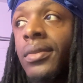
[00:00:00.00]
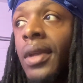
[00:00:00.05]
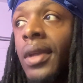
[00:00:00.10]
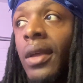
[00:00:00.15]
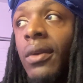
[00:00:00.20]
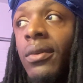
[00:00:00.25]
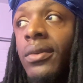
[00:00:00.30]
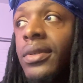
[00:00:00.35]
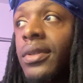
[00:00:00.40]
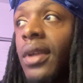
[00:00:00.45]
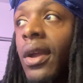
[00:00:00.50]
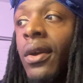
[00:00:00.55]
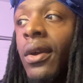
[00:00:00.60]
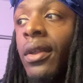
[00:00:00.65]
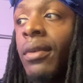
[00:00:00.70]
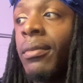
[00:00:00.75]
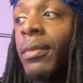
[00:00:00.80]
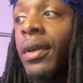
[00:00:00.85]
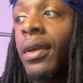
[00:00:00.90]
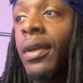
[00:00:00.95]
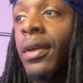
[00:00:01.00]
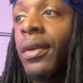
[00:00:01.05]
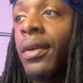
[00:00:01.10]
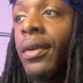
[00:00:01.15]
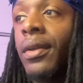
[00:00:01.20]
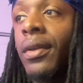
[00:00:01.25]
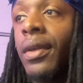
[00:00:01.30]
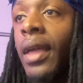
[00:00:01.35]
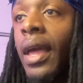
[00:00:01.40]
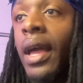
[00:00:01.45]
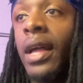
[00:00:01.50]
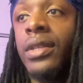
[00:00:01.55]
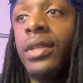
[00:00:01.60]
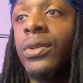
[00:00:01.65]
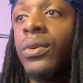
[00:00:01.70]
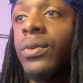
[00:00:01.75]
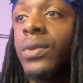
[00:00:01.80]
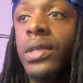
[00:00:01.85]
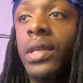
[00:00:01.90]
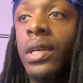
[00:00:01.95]
He was 30, man. He had
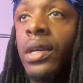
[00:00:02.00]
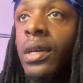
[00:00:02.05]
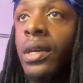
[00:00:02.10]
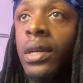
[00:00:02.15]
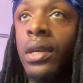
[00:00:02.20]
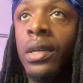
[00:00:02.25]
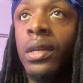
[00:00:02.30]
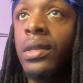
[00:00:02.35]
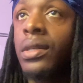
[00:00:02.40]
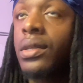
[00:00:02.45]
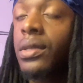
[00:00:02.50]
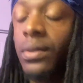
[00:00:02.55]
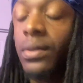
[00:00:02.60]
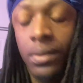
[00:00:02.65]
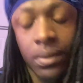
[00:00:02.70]
2 sons.